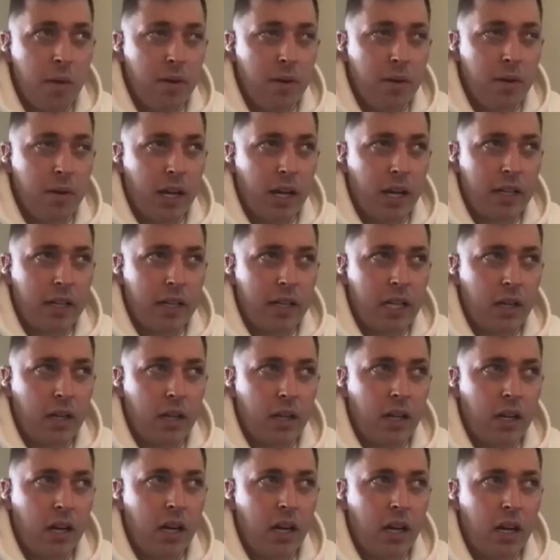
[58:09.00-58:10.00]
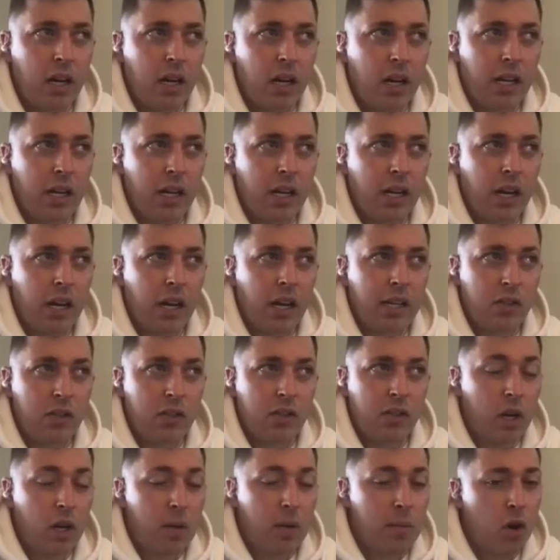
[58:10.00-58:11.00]
like, I think
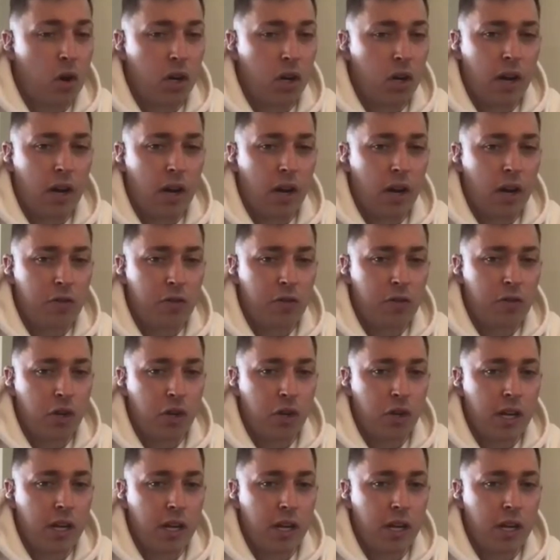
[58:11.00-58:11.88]
Tullamore got it for 3 years.